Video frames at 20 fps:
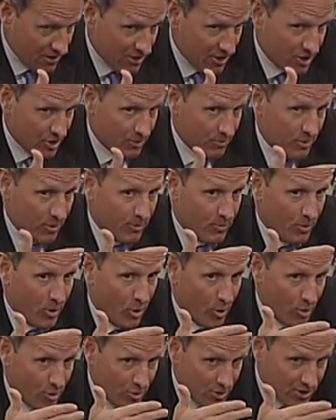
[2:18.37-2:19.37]
to
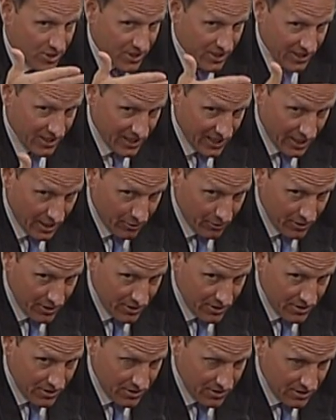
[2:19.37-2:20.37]
propose to
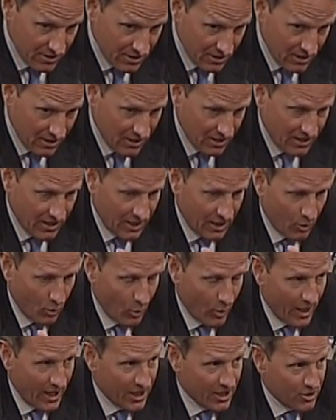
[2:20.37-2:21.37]
Congress a
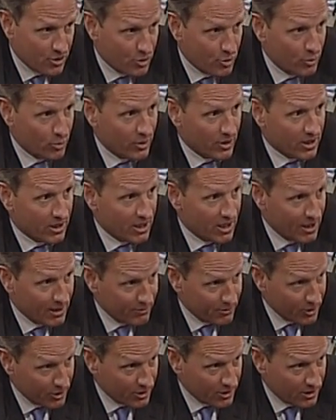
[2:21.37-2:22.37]
way to
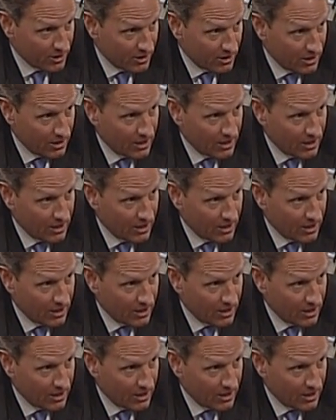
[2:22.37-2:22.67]
recover